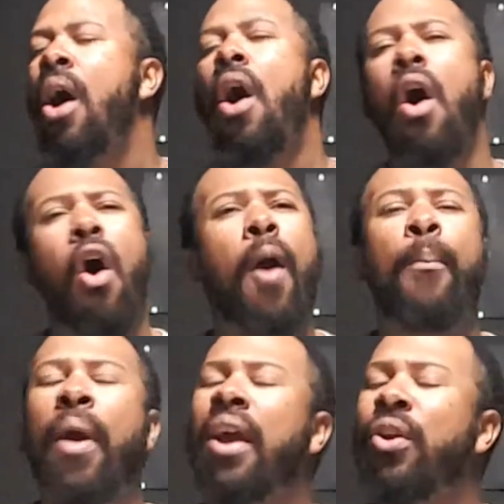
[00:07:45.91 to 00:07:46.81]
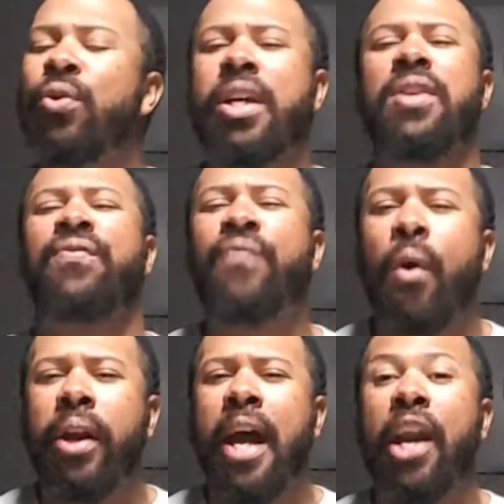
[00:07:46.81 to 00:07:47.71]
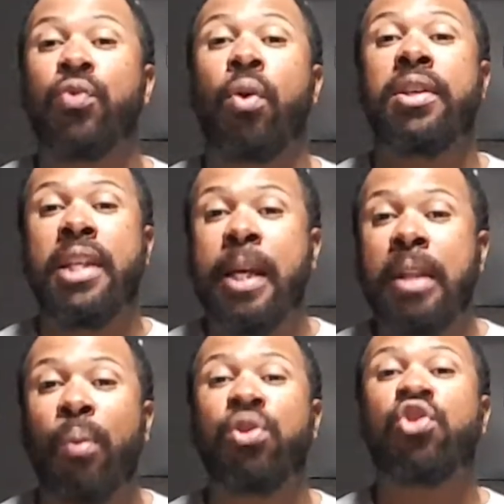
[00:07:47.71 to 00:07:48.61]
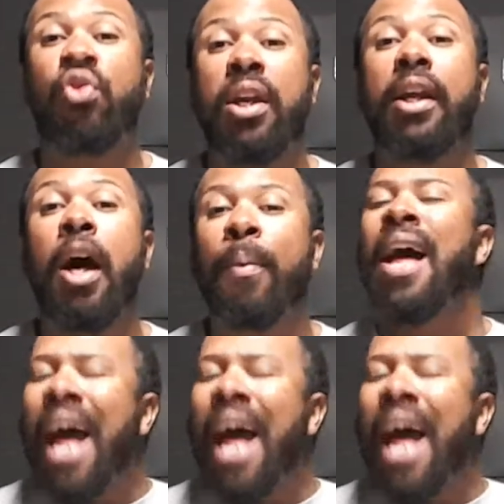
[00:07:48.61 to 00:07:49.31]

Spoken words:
Heartbreaking news, because the 49ers were a team that was trending up.